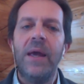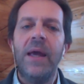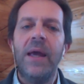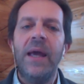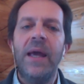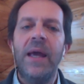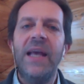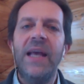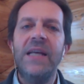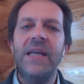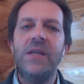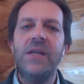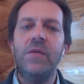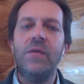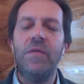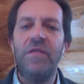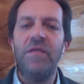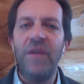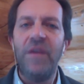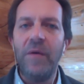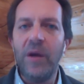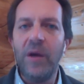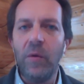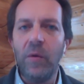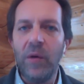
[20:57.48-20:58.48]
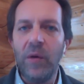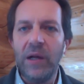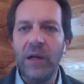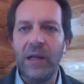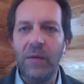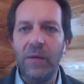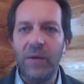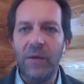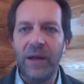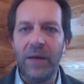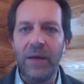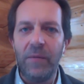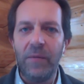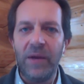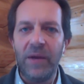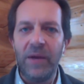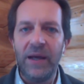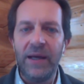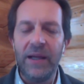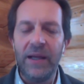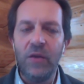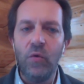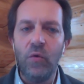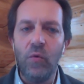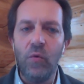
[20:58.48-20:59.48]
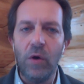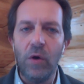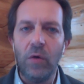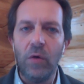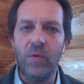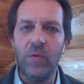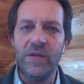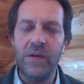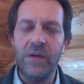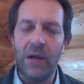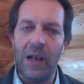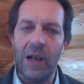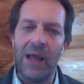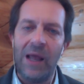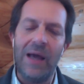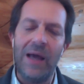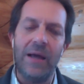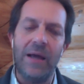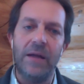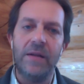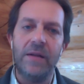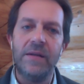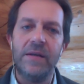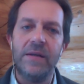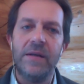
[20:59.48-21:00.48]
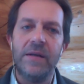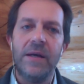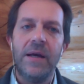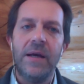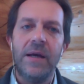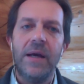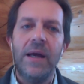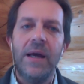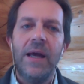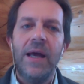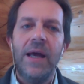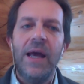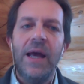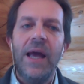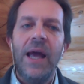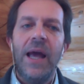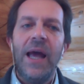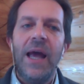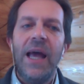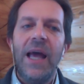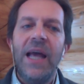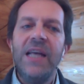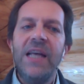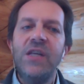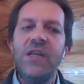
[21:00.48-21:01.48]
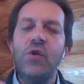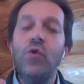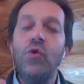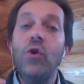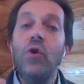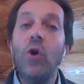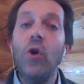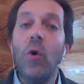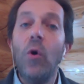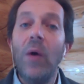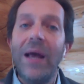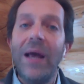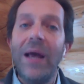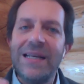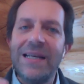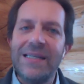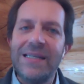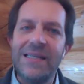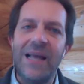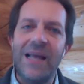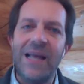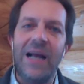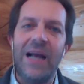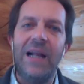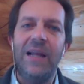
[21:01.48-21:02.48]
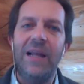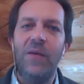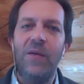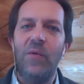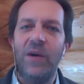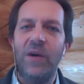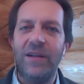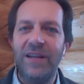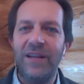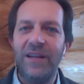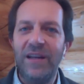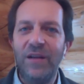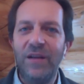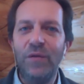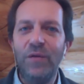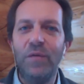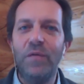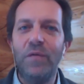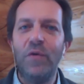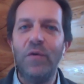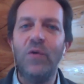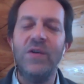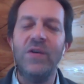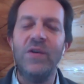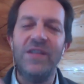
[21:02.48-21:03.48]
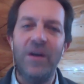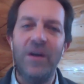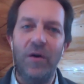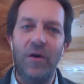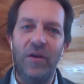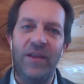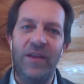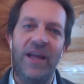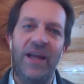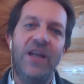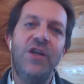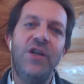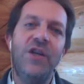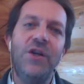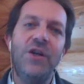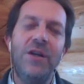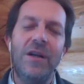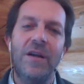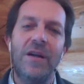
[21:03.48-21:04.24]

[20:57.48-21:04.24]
is to very quickly, when I, when I get to work with a client, is to know exactly where they need to focus their attention